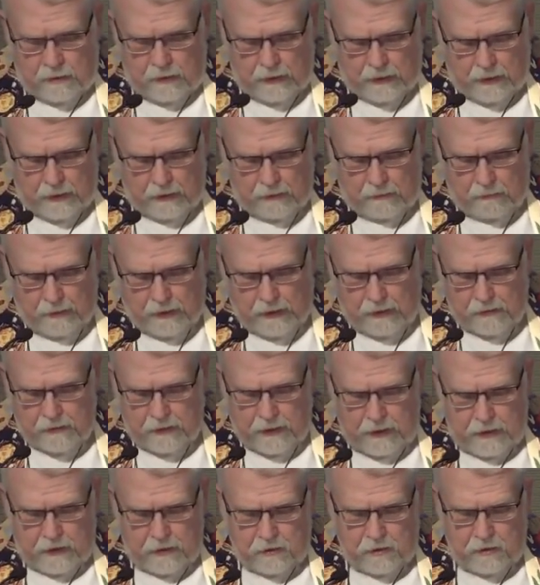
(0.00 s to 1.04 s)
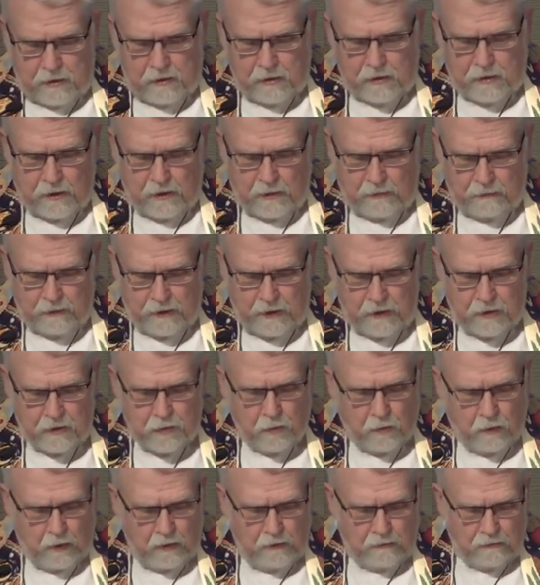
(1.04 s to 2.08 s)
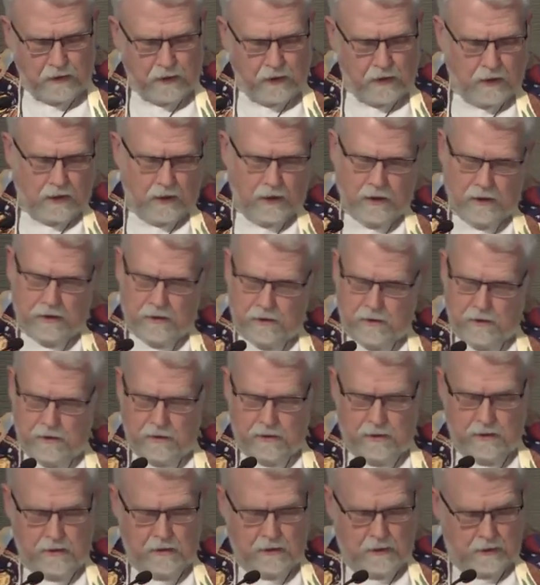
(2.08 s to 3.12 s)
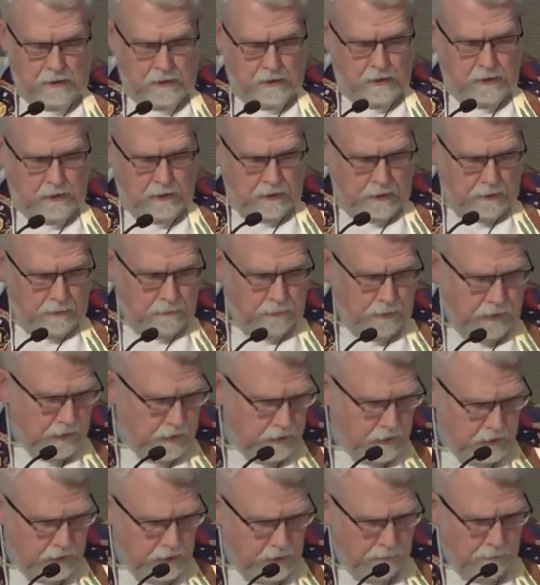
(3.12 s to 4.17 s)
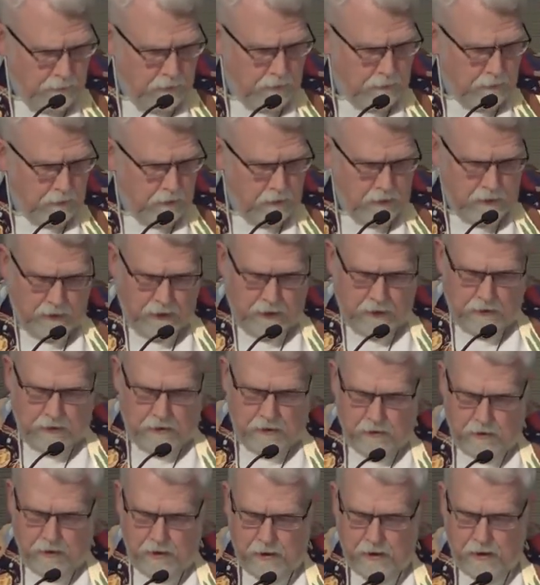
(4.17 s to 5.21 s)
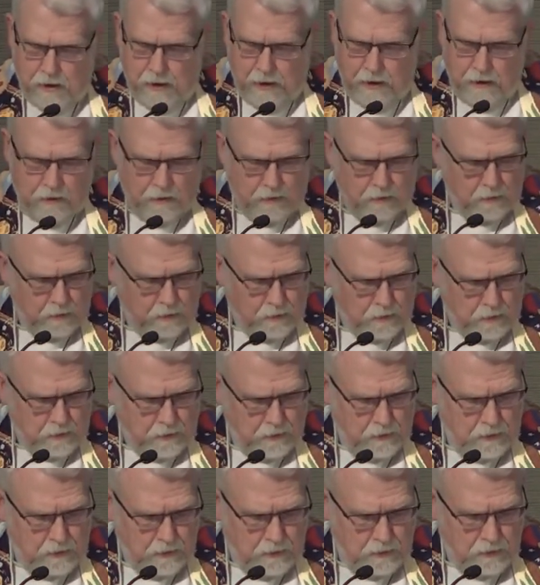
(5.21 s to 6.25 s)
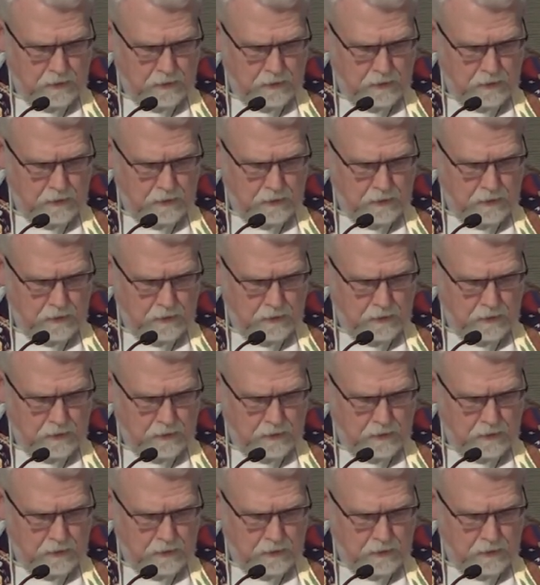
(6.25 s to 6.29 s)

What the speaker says: and the meditations of each one of our hearts be acceptable in your sight, O Lord,